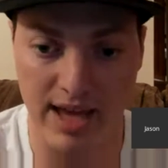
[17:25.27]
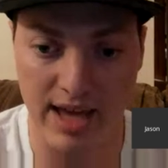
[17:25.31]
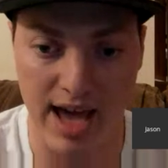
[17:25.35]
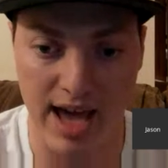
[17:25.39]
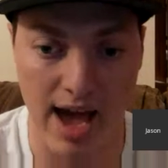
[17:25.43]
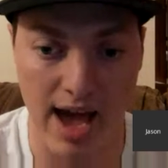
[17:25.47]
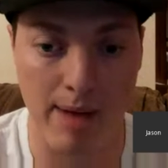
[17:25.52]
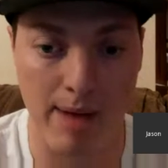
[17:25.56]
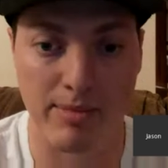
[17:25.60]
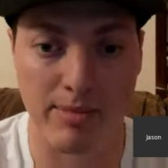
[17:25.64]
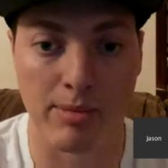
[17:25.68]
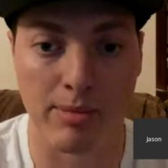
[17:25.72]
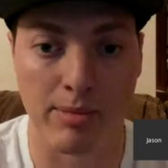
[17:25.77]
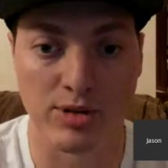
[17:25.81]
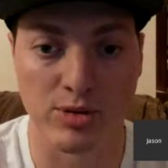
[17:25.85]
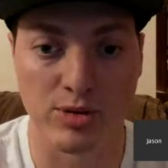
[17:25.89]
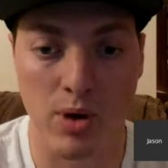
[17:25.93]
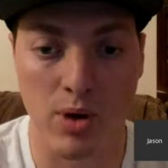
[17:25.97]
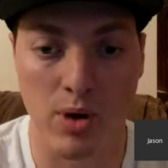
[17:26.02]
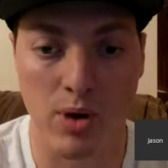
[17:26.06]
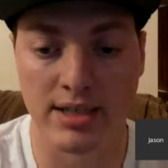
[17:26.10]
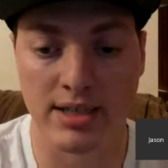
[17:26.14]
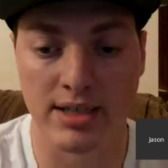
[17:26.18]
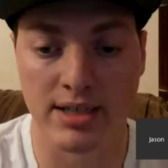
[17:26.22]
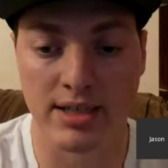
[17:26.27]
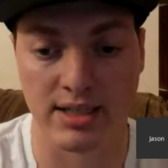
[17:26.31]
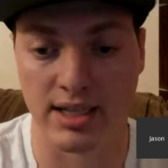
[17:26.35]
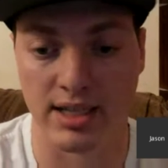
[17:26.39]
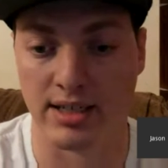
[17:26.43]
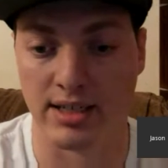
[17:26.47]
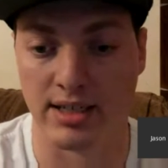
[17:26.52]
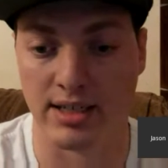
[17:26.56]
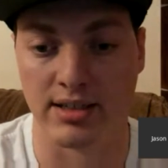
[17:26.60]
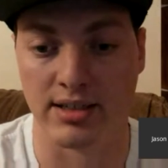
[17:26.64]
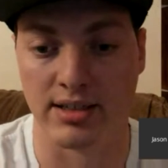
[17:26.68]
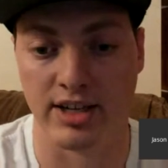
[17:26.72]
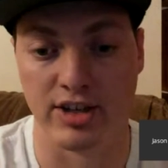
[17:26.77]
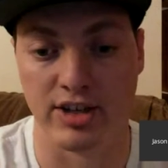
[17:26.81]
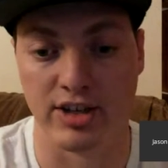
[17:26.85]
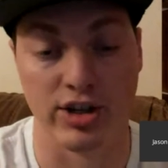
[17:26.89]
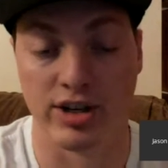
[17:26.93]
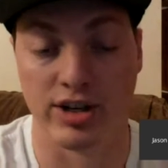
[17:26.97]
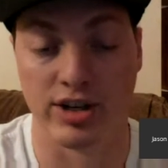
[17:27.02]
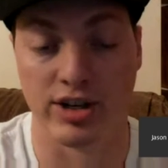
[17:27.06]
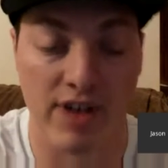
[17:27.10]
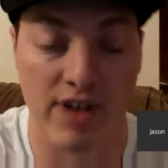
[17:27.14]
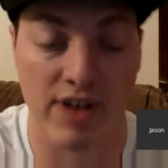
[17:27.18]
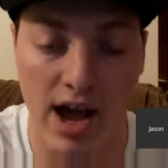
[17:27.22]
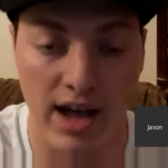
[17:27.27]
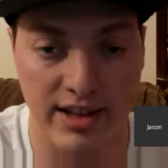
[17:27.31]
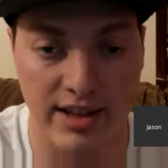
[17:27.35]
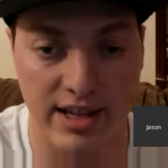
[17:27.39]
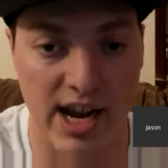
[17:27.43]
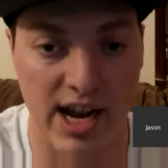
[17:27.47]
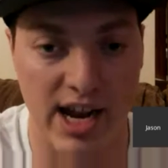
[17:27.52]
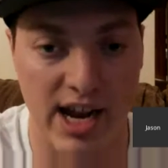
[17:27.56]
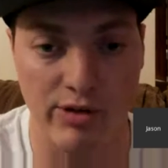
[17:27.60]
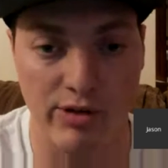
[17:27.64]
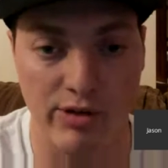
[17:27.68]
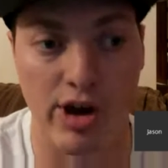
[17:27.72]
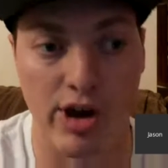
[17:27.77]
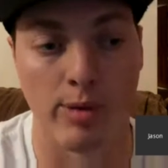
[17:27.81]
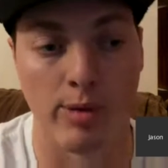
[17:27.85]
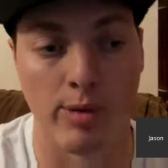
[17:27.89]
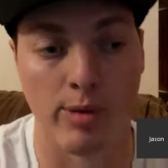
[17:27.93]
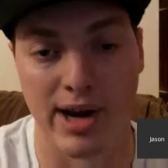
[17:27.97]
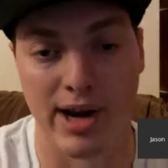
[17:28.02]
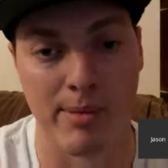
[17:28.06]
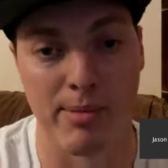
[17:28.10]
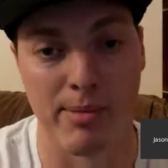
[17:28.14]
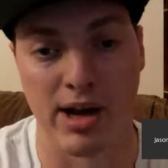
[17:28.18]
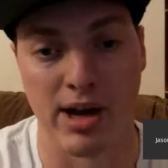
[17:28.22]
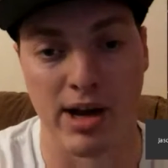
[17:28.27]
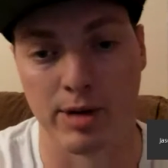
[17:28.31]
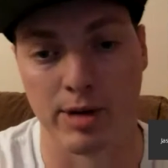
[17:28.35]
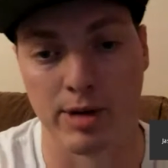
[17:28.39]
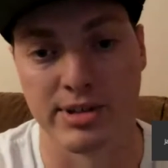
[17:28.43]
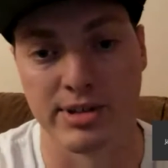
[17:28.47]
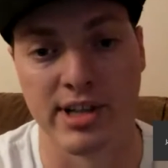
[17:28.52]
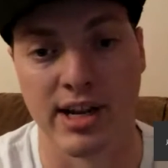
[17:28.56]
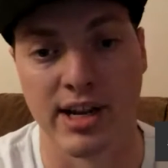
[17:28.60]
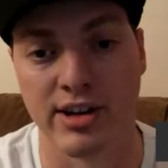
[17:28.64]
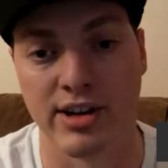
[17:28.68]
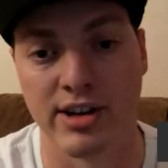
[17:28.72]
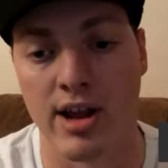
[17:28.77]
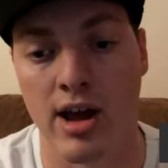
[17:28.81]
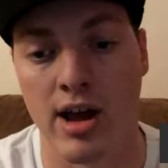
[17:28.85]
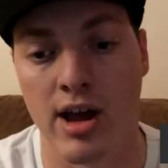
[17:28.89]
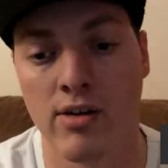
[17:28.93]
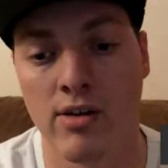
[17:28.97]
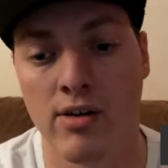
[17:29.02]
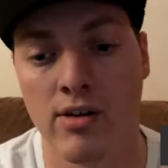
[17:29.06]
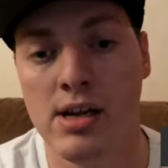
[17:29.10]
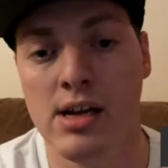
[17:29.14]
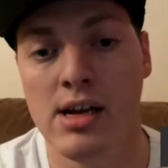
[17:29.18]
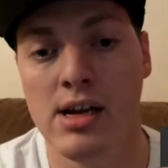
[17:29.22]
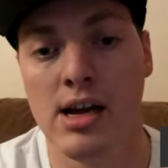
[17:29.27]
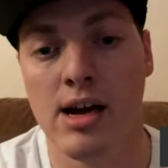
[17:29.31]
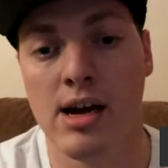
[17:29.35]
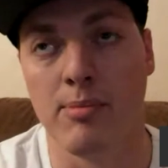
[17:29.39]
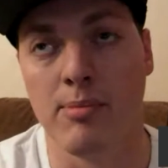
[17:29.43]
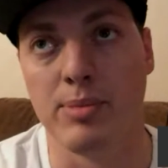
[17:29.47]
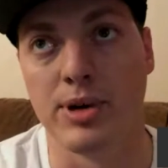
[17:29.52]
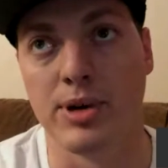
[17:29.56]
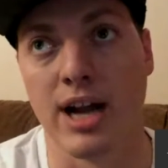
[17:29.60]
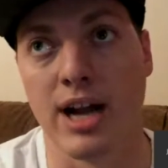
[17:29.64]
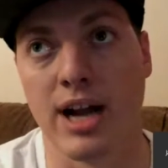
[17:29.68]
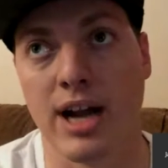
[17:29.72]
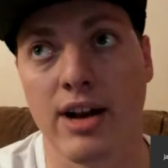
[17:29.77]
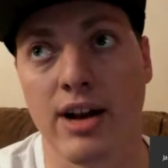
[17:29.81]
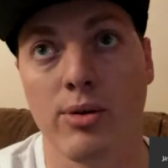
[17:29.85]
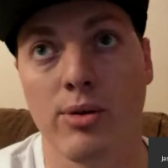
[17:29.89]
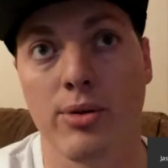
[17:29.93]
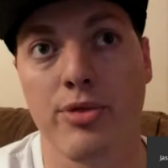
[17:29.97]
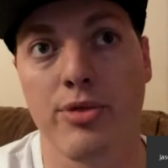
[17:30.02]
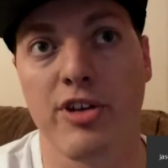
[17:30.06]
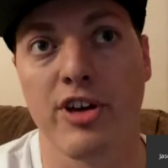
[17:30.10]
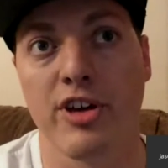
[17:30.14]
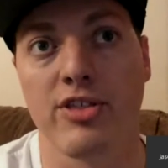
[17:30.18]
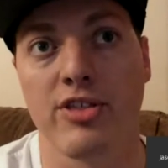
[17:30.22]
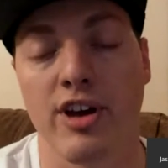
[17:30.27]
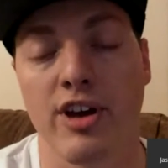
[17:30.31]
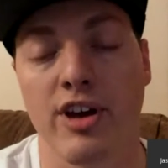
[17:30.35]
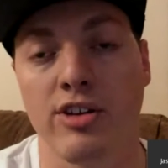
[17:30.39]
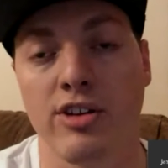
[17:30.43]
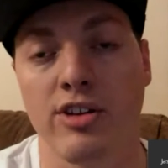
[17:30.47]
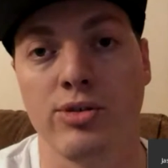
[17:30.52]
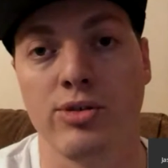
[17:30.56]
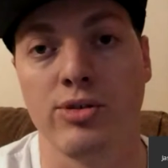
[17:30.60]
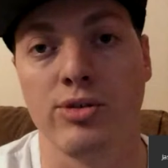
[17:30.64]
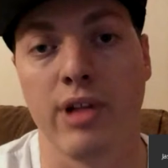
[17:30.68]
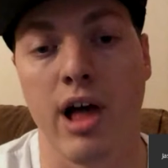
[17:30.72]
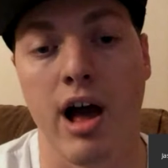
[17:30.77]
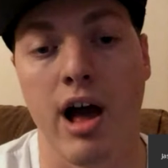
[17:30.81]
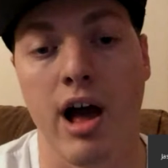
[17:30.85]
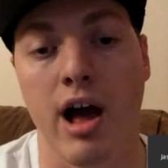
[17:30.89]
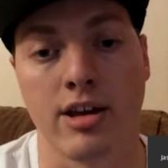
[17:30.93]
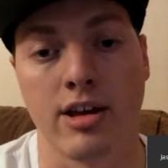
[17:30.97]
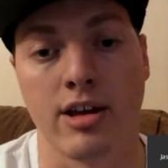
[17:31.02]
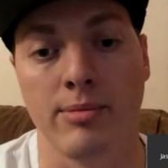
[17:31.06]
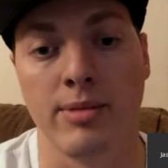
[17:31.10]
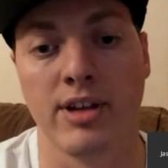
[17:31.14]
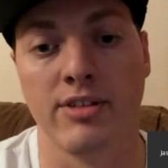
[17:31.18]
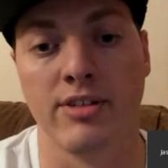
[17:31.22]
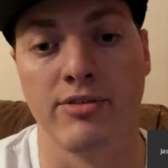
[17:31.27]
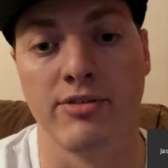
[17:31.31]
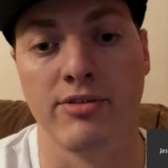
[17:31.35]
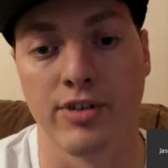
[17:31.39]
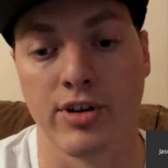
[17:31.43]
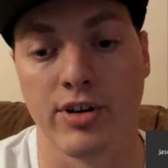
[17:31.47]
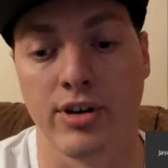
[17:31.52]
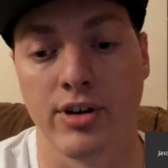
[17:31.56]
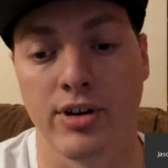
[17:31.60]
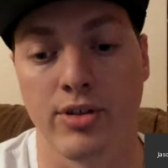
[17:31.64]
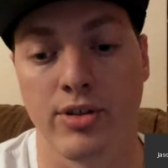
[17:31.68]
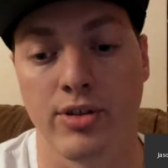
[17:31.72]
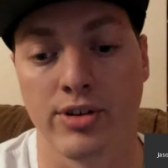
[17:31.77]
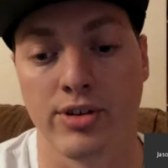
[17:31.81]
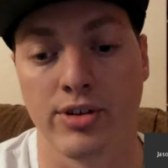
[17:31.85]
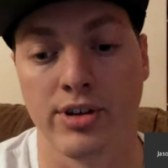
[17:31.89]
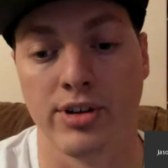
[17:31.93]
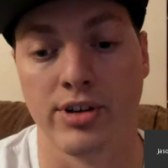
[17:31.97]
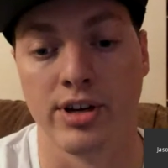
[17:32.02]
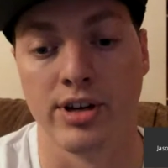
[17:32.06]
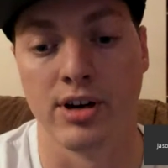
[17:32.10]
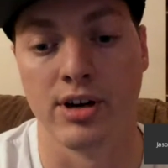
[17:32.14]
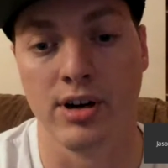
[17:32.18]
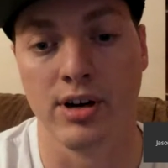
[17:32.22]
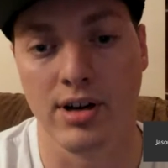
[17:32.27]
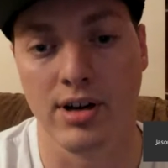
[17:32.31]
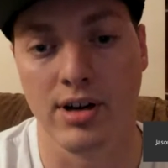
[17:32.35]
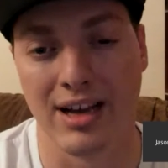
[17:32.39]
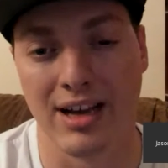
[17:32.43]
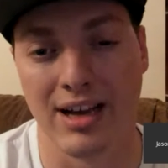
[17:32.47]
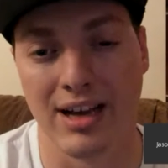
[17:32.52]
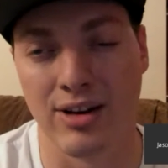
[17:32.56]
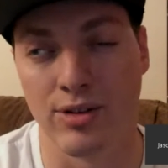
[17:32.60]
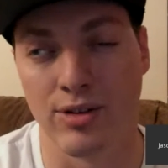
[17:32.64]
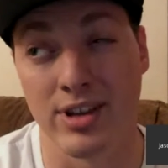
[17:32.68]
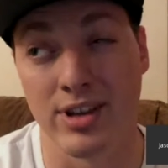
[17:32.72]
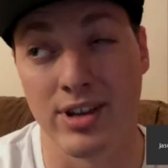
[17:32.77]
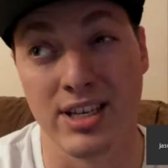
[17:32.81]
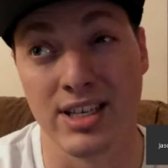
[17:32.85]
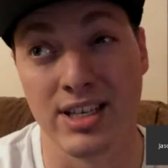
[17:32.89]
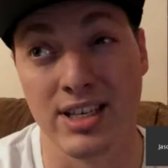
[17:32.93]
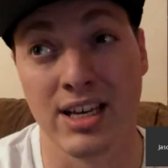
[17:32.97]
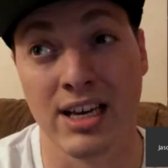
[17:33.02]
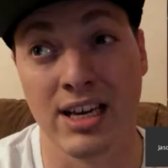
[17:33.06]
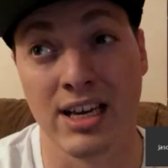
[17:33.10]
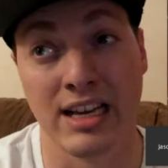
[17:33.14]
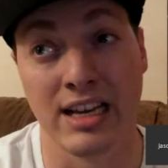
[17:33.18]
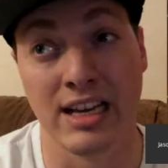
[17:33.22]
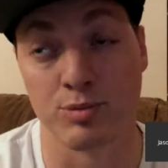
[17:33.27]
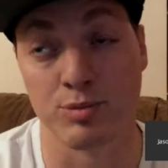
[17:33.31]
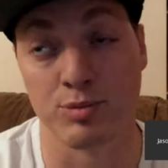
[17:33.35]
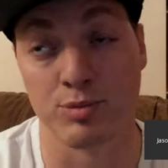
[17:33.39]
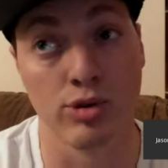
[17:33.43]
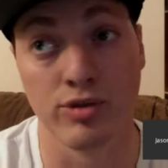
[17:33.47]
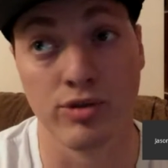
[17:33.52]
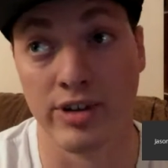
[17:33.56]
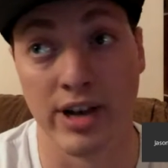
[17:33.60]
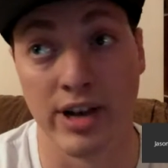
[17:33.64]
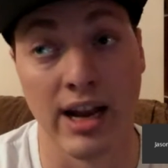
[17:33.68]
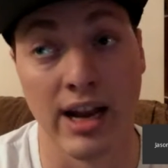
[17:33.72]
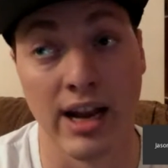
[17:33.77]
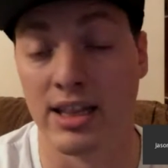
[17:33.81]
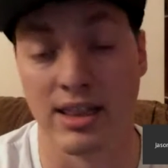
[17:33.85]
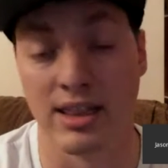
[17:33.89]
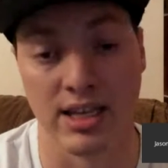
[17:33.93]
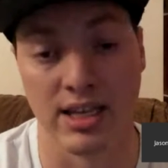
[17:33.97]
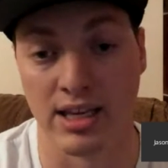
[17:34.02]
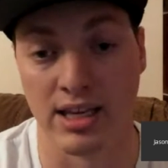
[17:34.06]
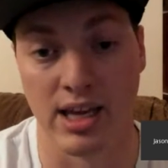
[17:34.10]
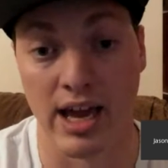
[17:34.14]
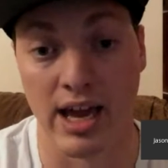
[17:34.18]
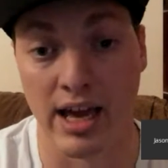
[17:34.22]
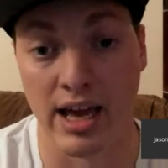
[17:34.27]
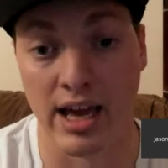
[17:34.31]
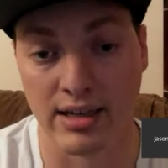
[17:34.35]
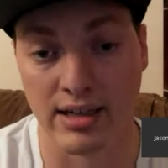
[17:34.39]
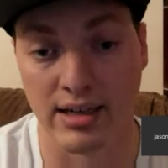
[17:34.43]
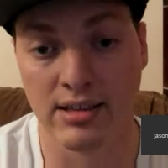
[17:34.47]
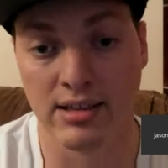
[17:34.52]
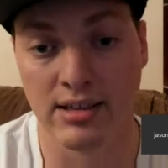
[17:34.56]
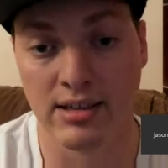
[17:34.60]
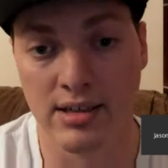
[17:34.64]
cap numbers wise, then good. If not, then I don't know. But I'm not going to pretend to know. But I don't think that you lock him in for another year. I don't think he has proven anything yet.